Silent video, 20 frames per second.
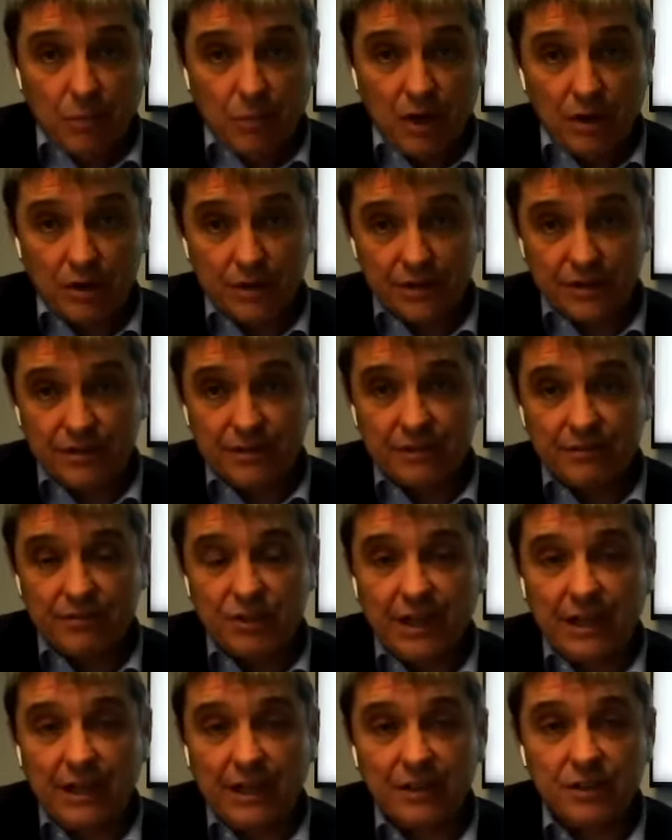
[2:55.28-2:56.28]
pockets
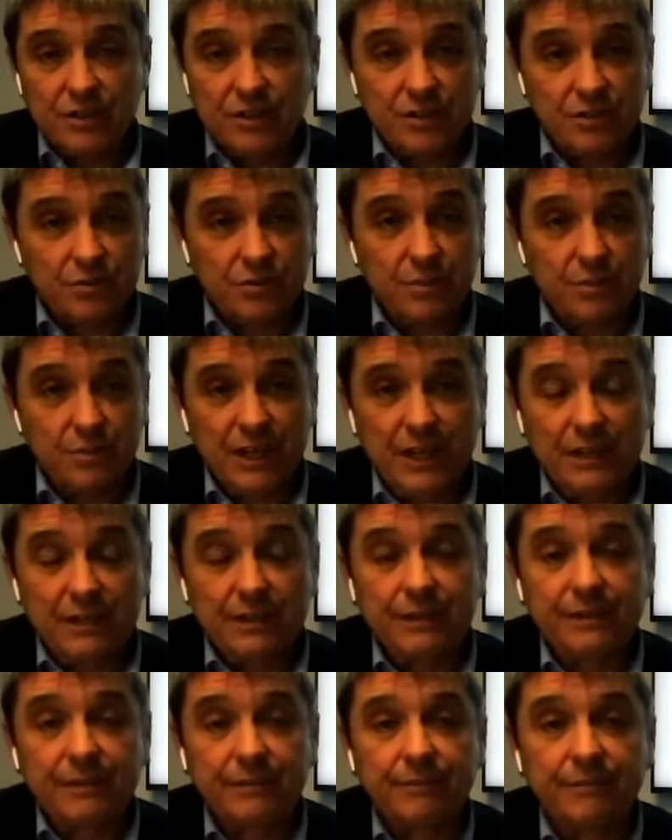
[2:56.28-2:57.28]
of challenges
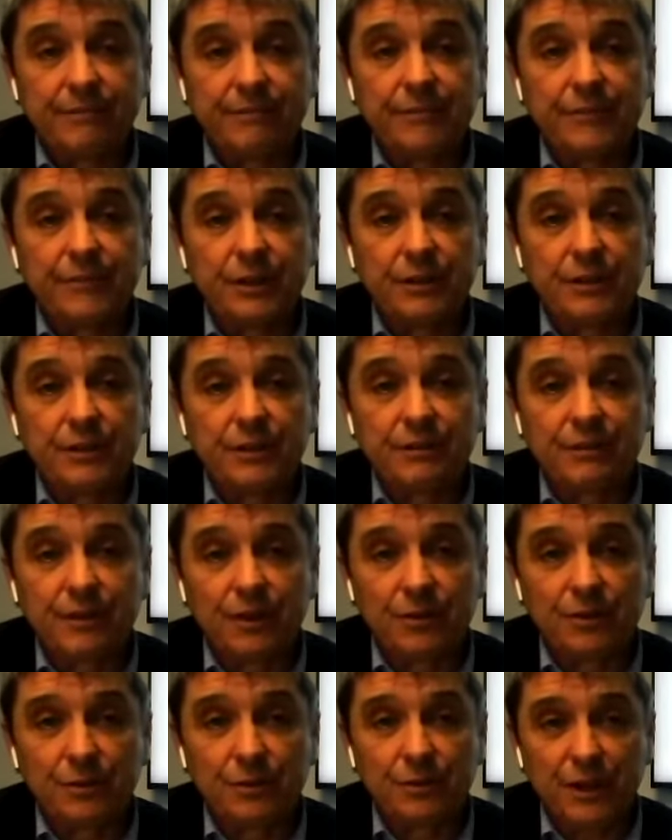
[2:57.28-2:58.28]
remain, you know,
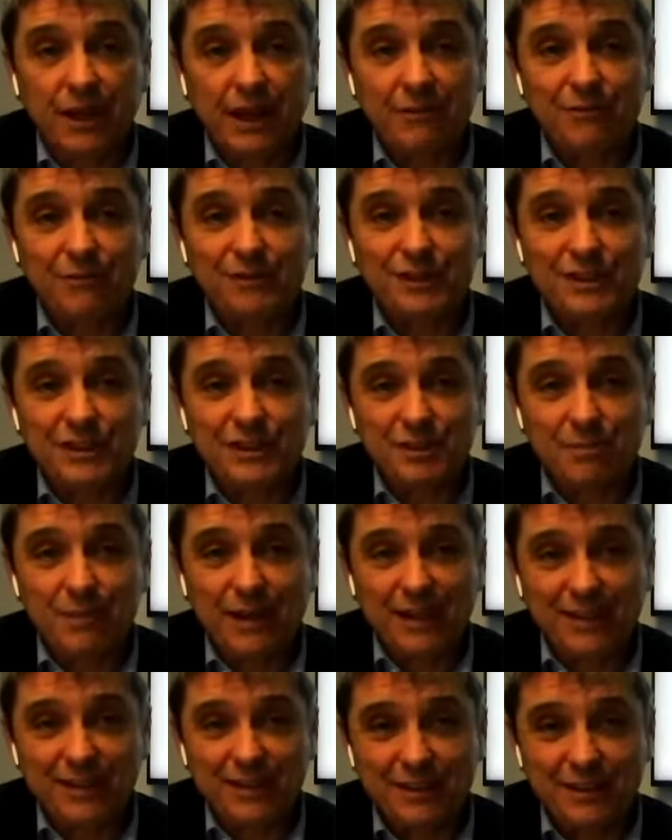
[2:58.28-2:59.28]
or we haven't
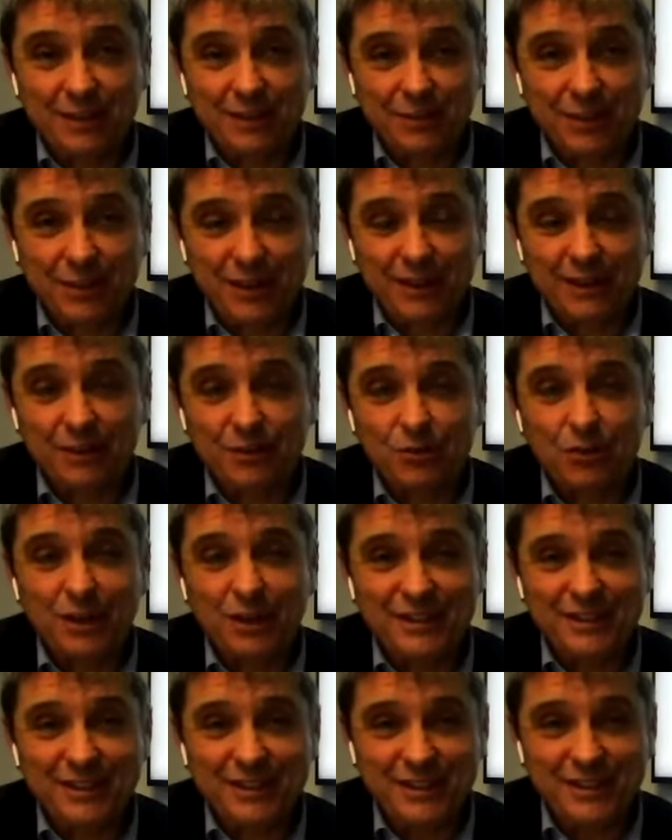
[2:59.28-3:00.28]
disbanded our
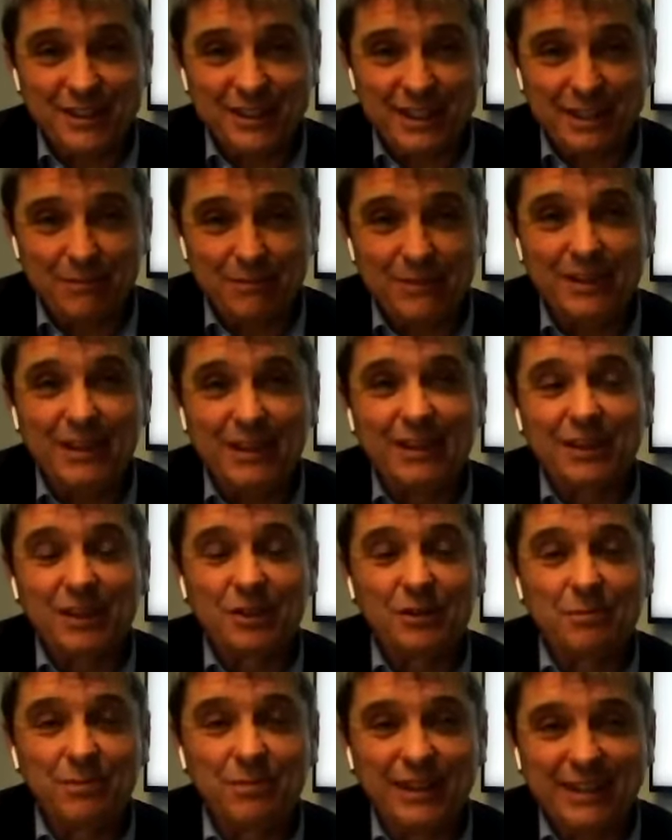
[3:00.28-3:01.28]
crisis team
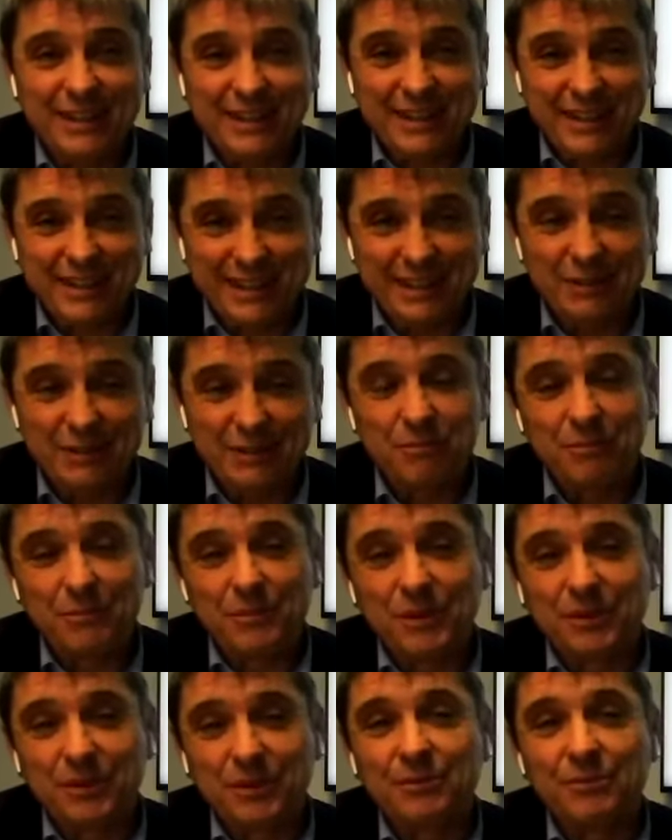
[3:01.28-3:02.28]
completely,
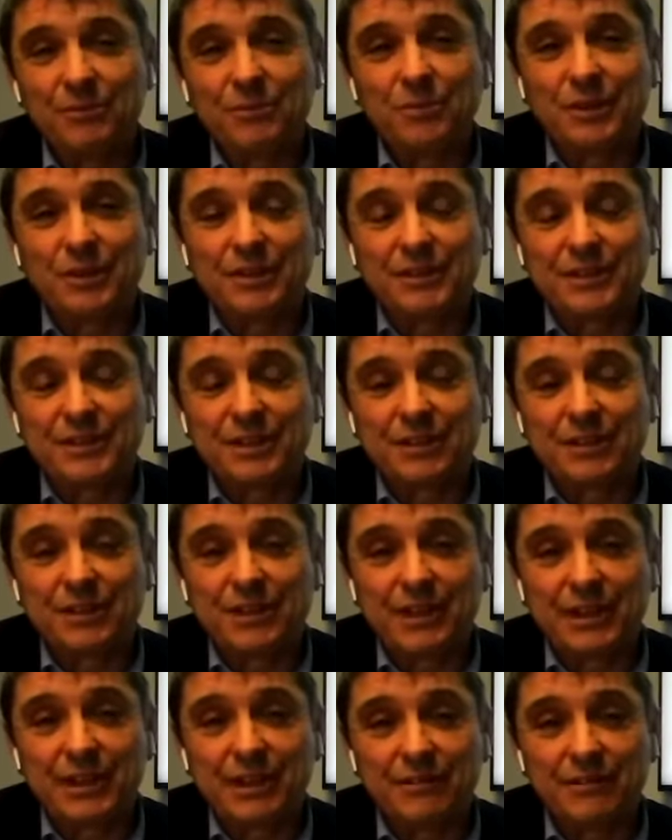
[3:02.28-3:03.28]
but we
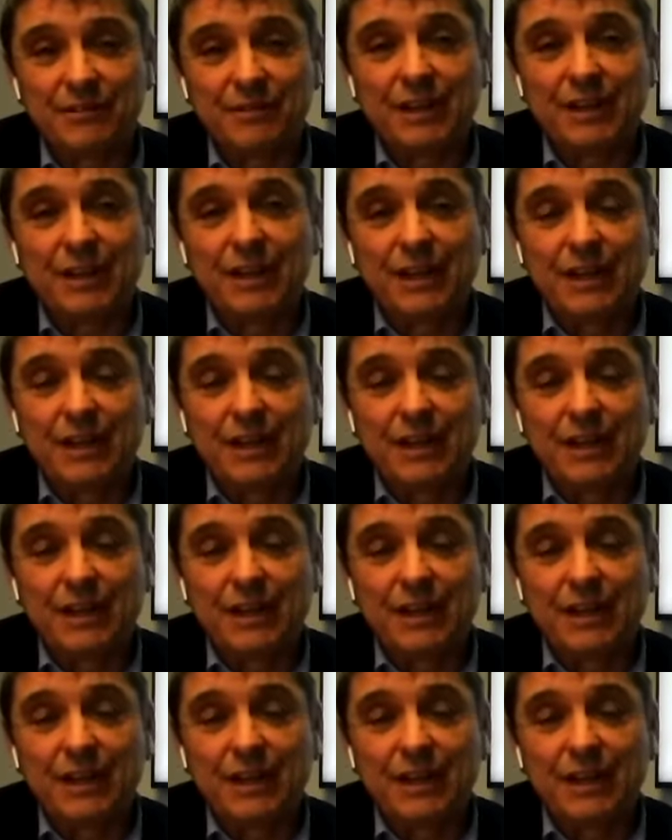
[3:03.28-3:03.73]
certainly have